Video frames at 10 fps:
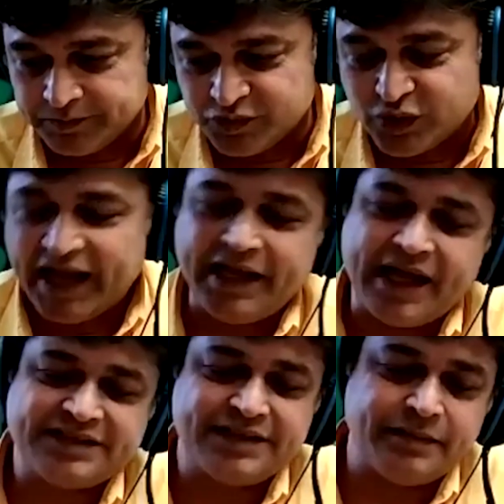So I
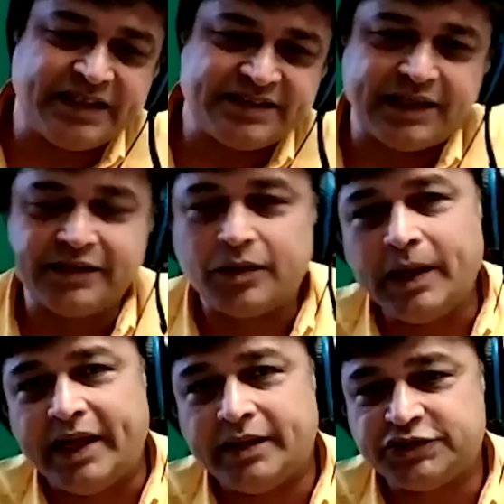asked him, I said,
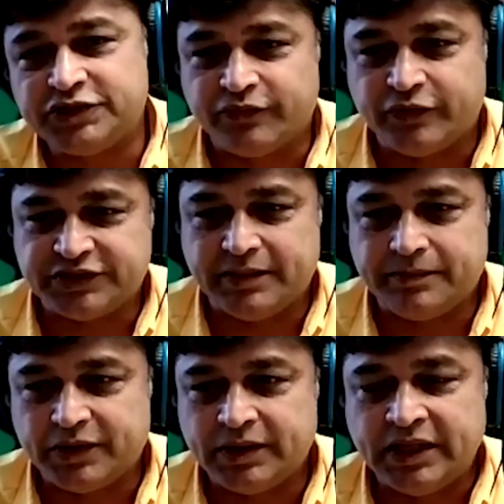okay, so for
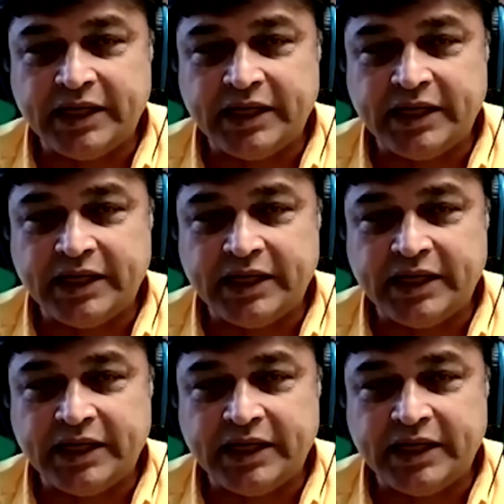example,